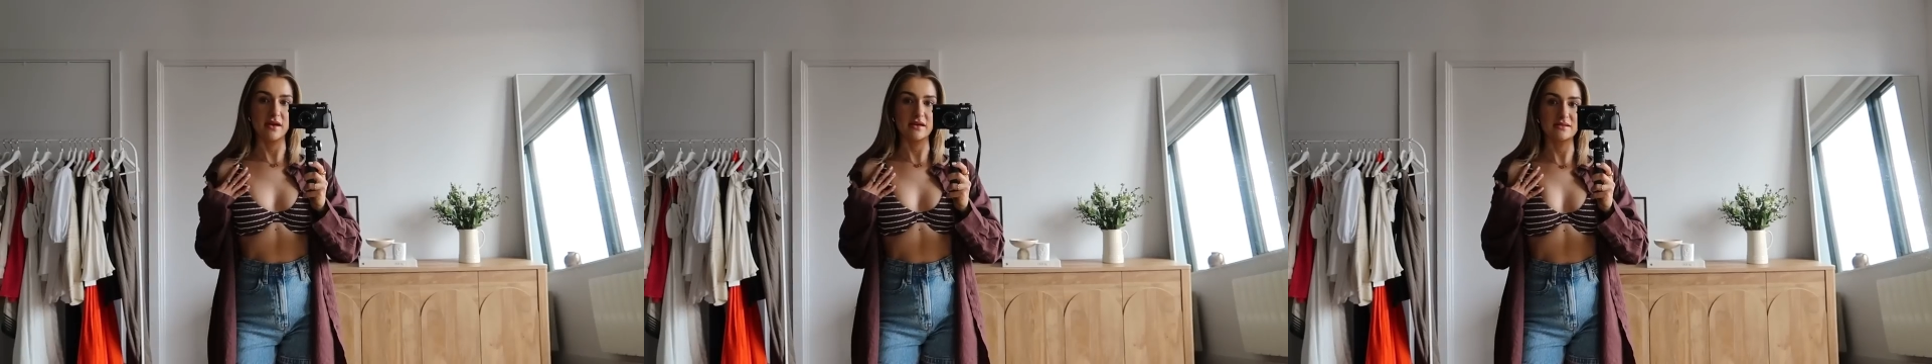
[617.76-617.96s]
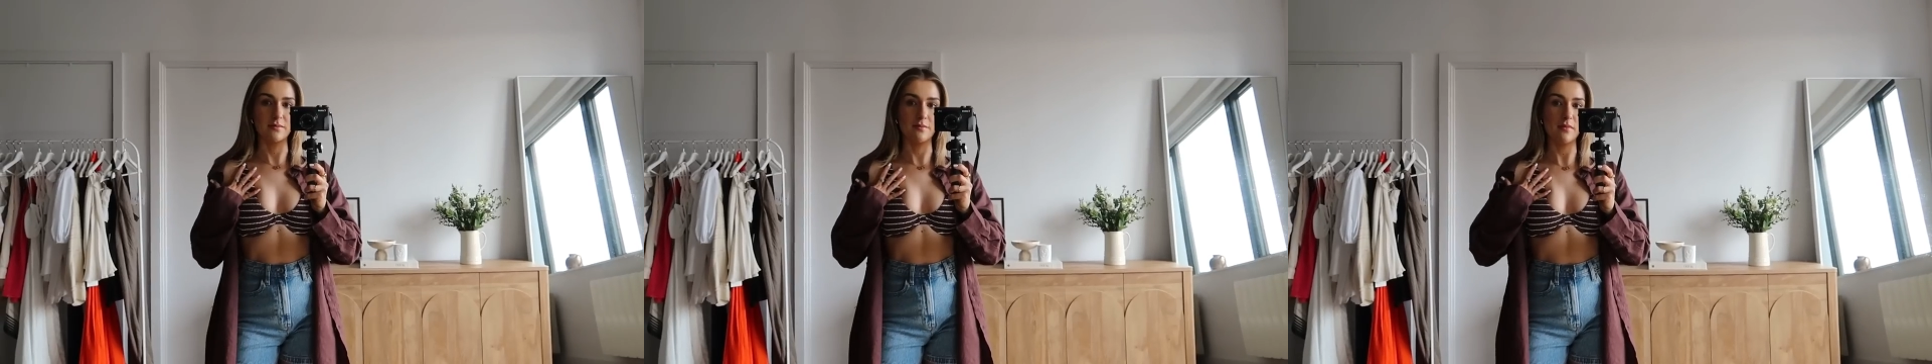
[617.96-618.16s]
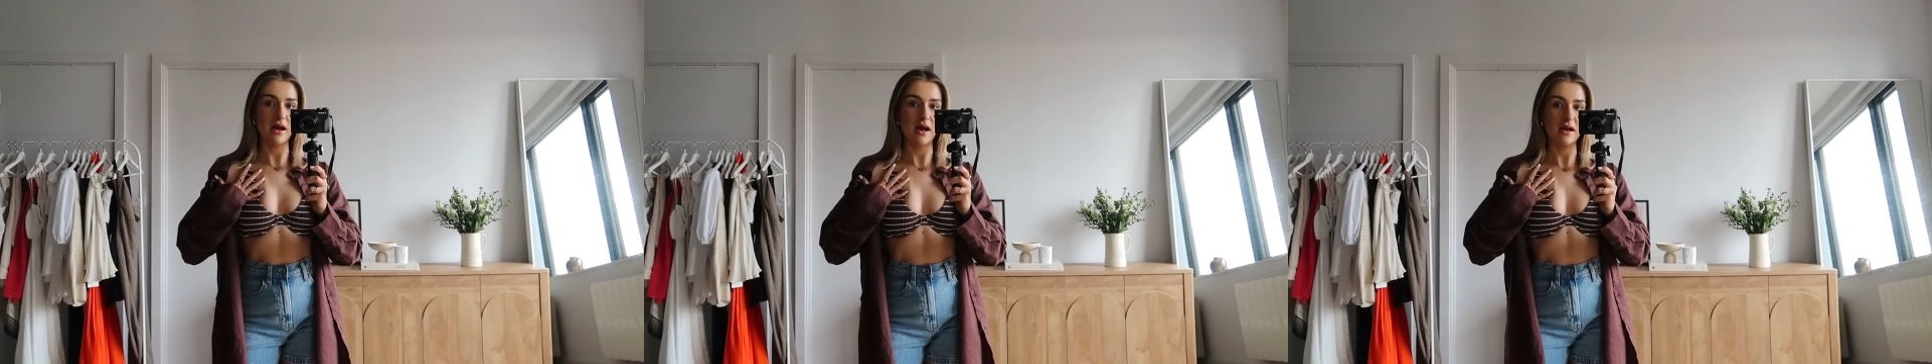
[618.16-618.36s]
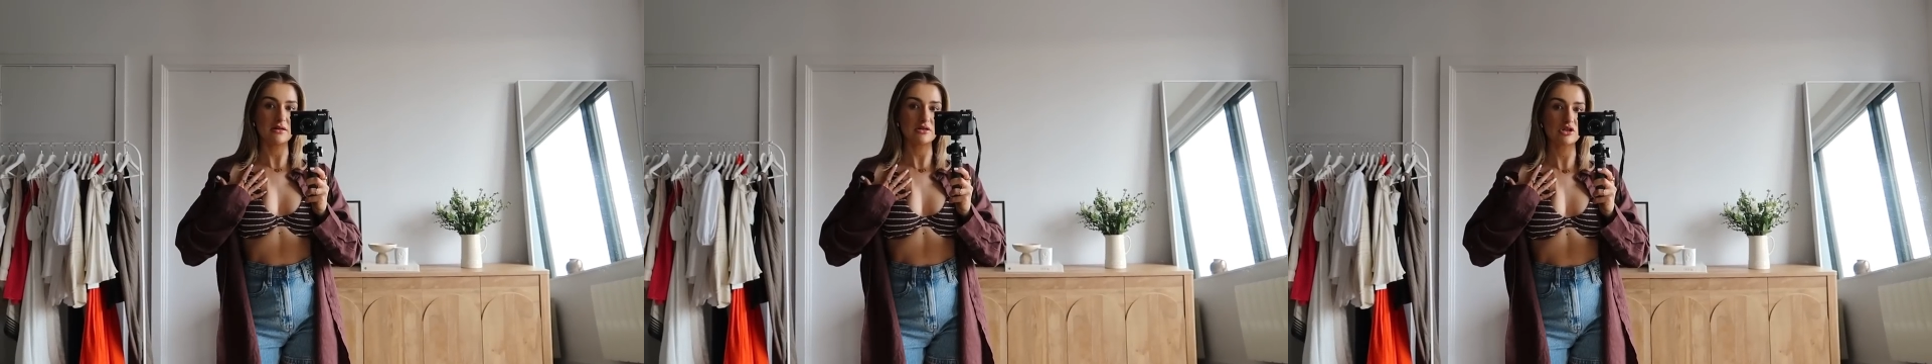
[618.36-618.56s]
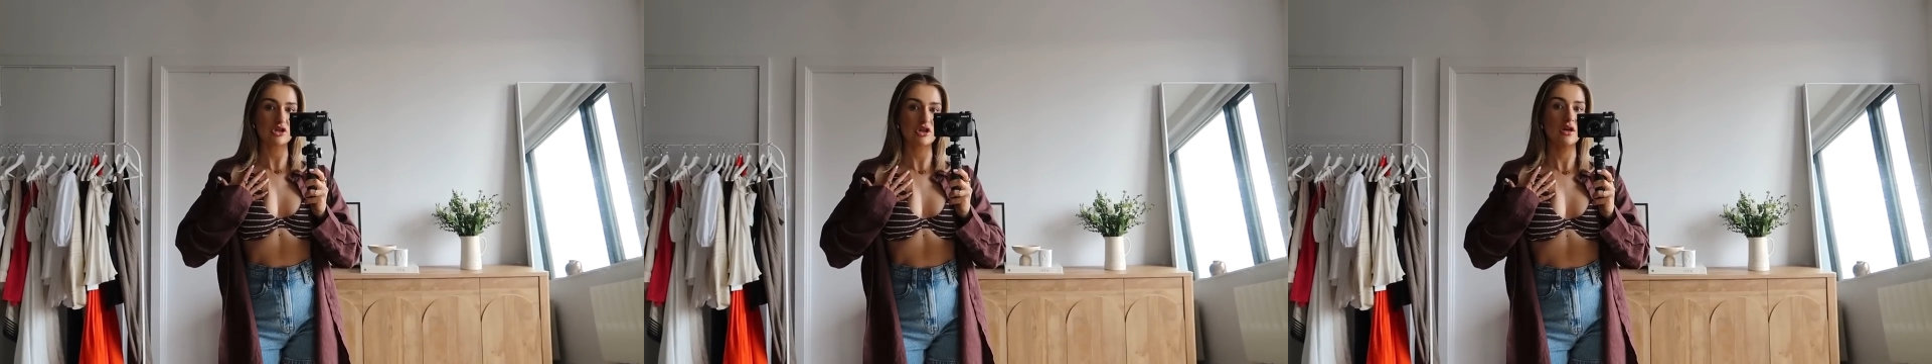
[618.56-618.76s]
mix and
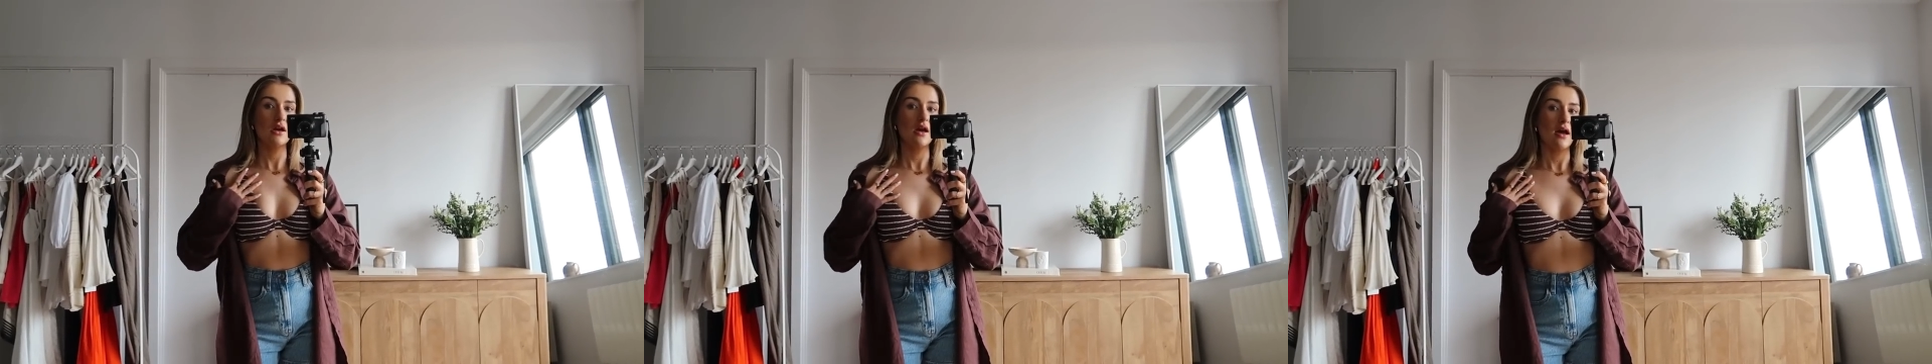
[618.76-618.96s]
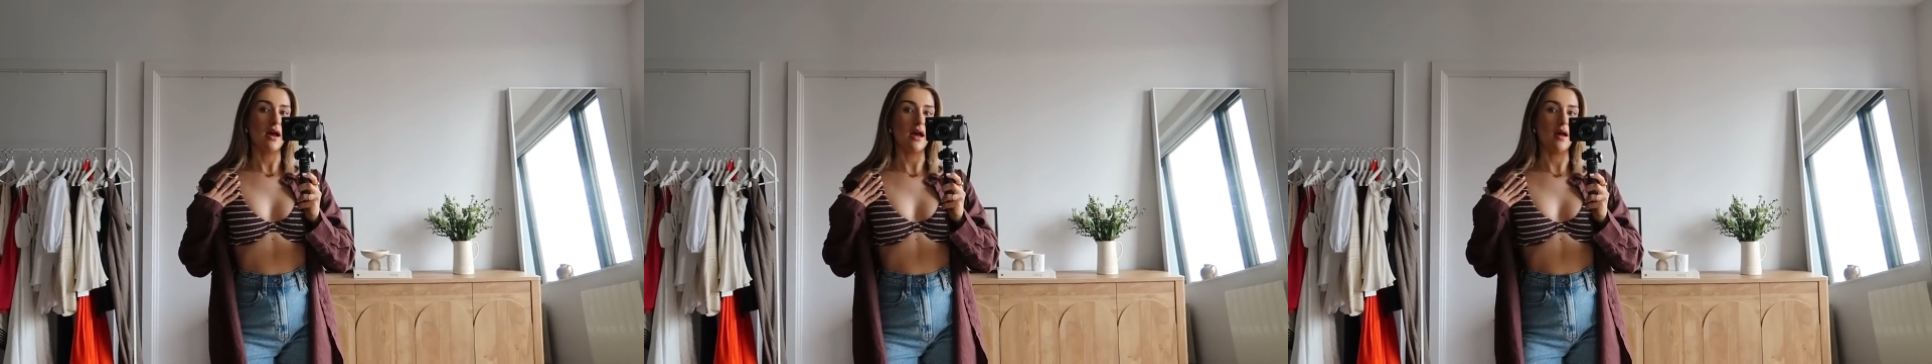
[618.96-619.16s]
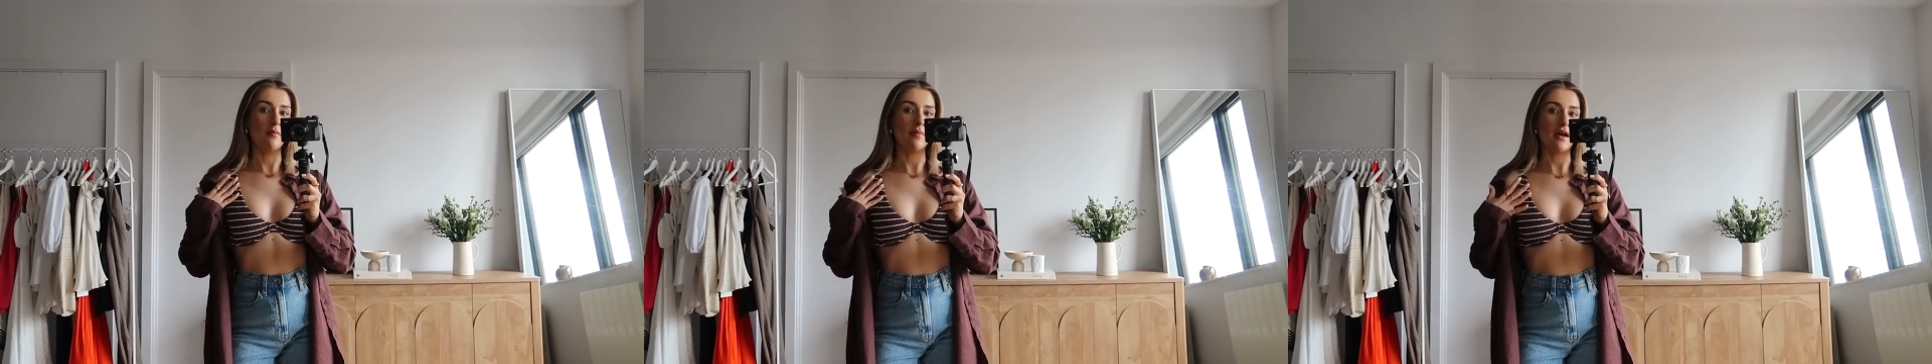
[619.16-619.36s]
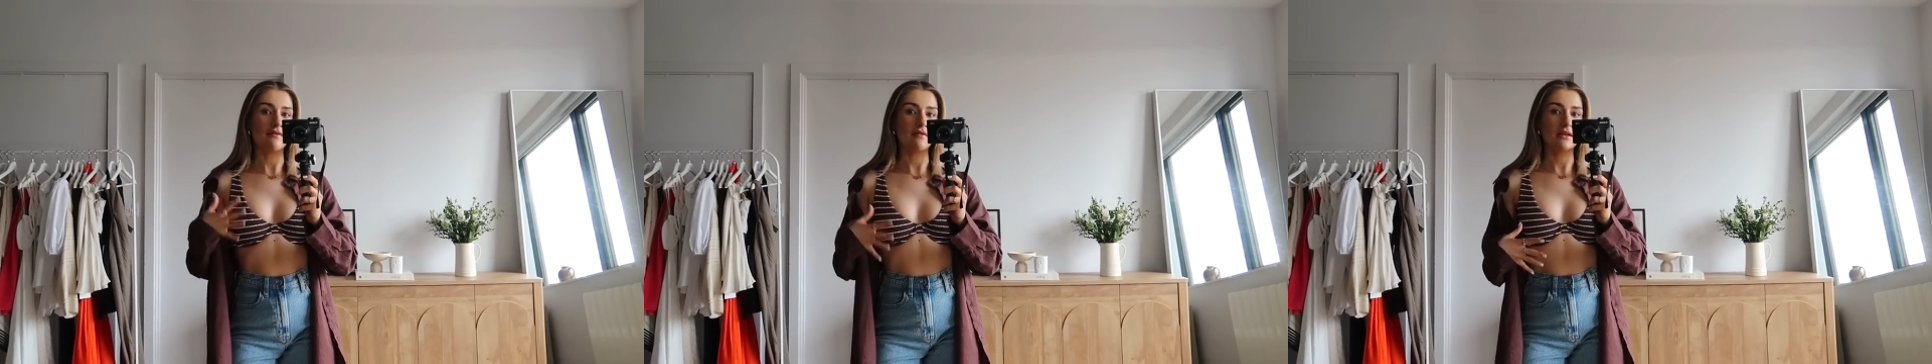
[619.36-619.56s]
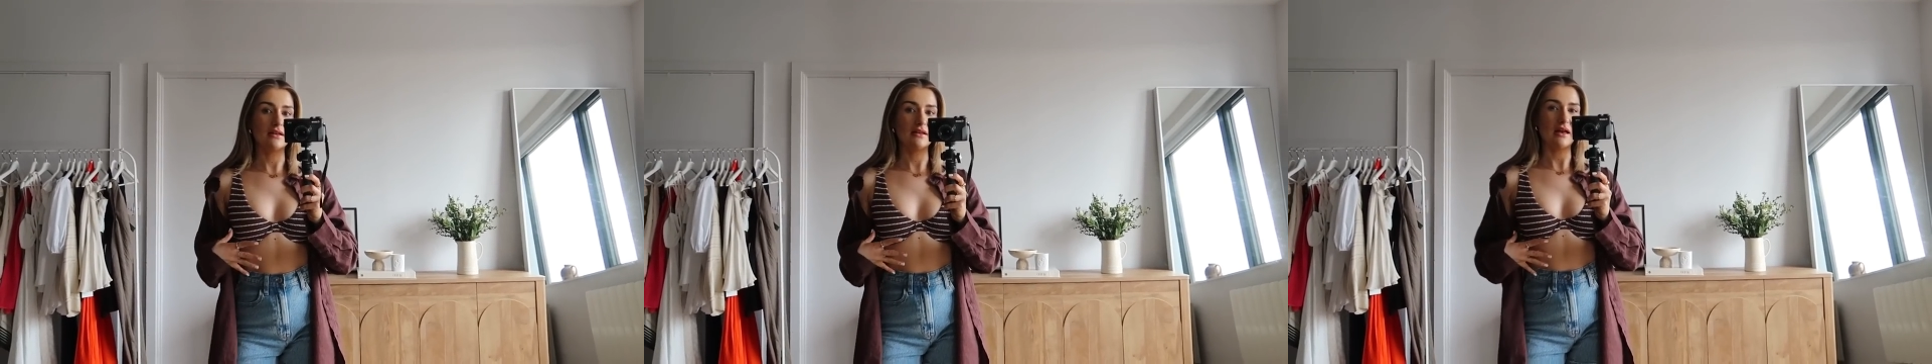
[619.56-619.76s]
match, but I
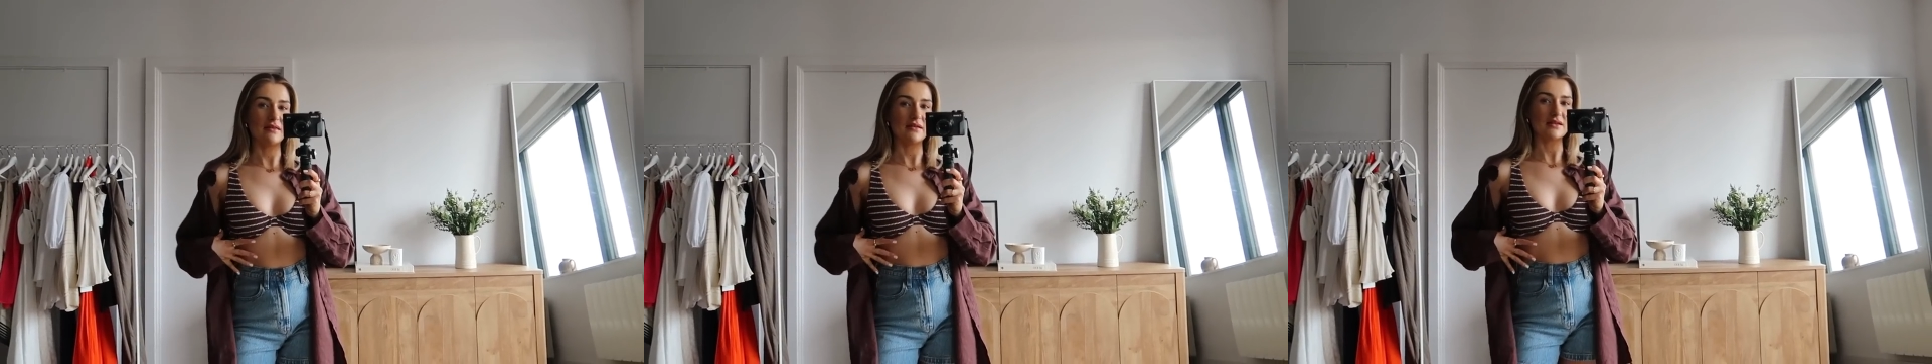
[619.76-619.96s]
really like